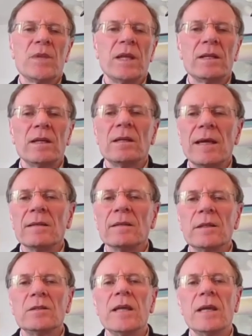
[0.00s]
taking that
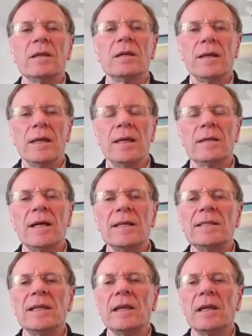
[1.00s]
little data,
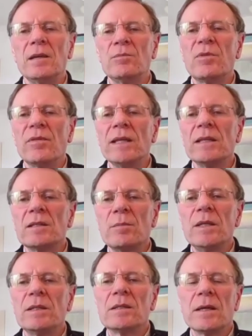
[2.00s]
analyzing it, and providing
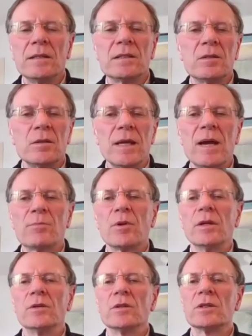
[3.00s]
some insights to the
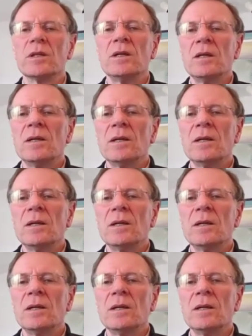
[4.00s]
operators.